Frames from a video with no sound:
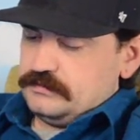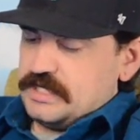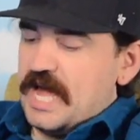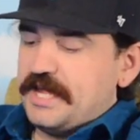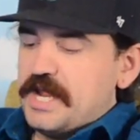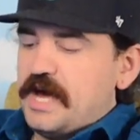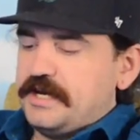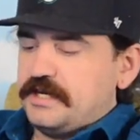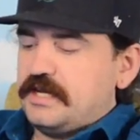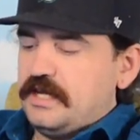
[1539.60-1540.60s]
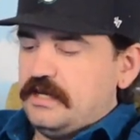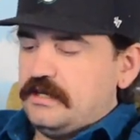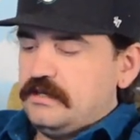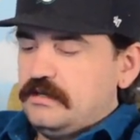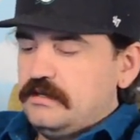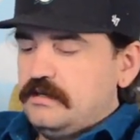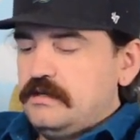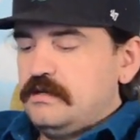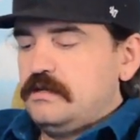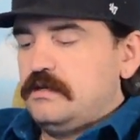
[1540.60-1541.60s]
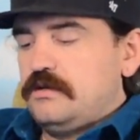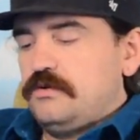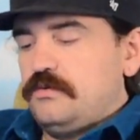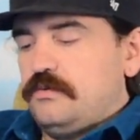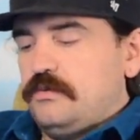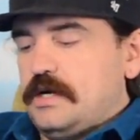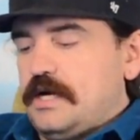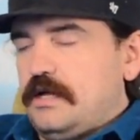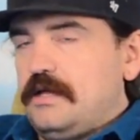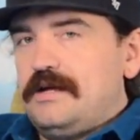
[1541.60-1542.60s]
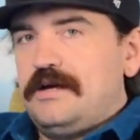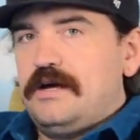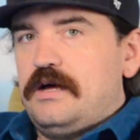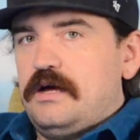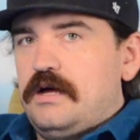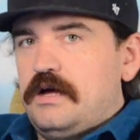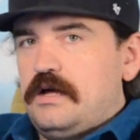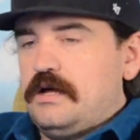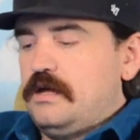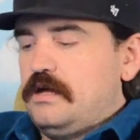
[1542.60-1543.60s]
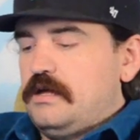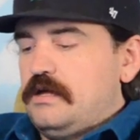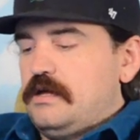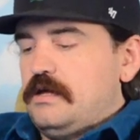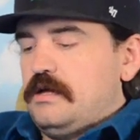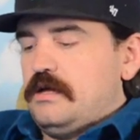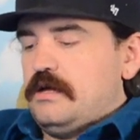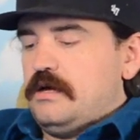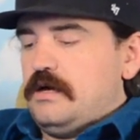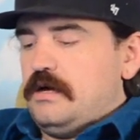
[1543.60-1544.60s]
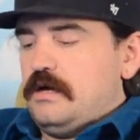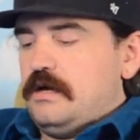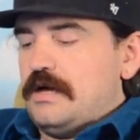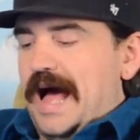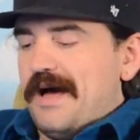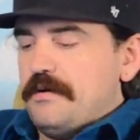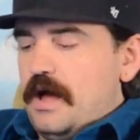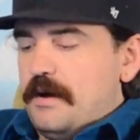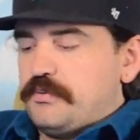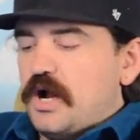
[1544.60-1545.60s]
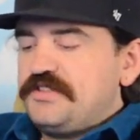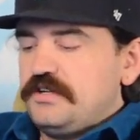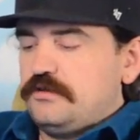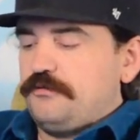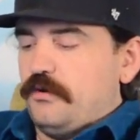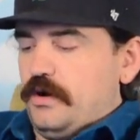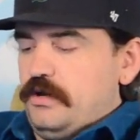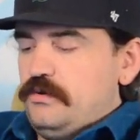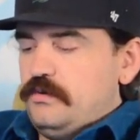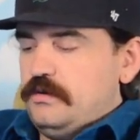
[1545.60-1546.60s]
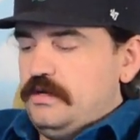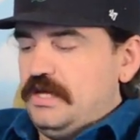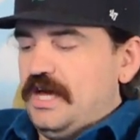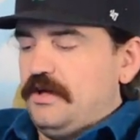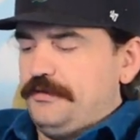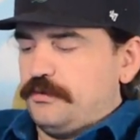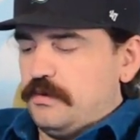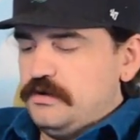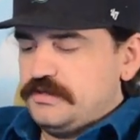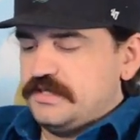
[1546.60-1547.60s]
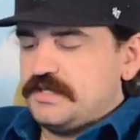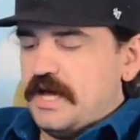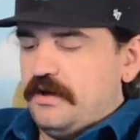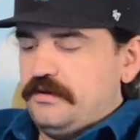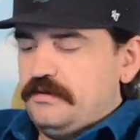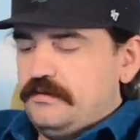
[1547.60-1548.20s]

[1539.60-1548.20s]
Ty nodded again. Well, uh, uh, I, I brought these for you. He held the roses out.